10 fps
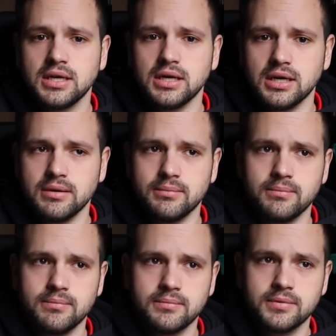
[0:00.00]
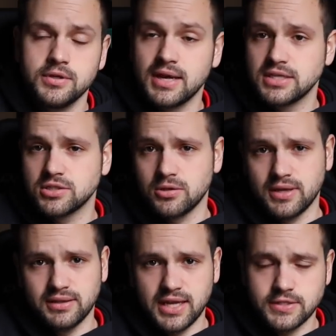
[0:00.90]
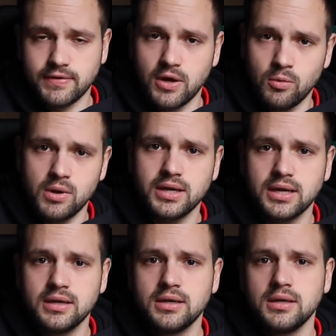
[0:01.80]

Um, you guys saw that in the case file 1